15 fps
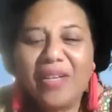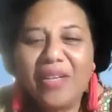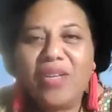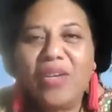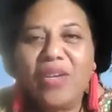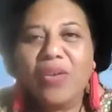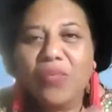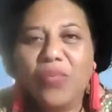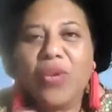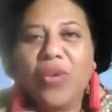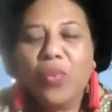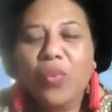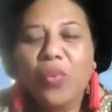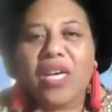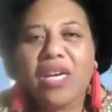you know, if we
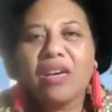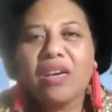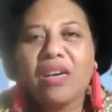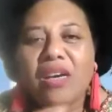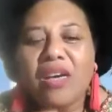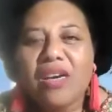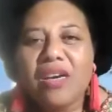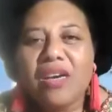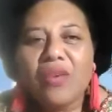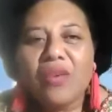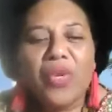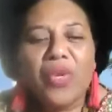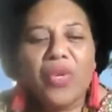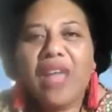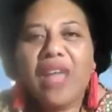work
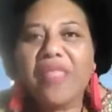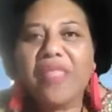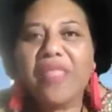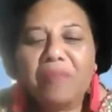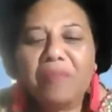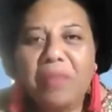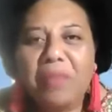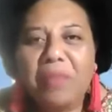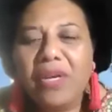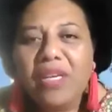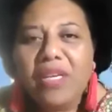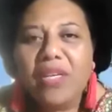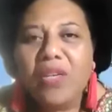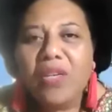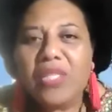with other people,
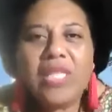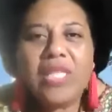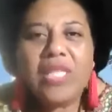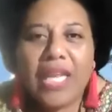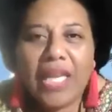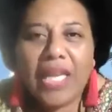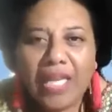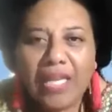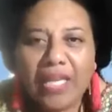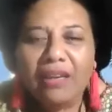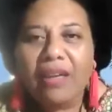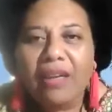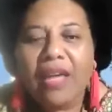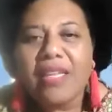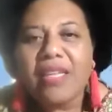you know, it's
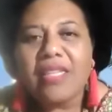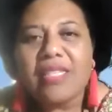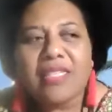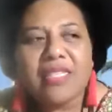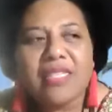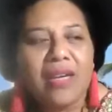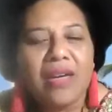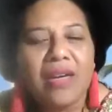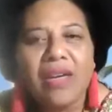healing and it's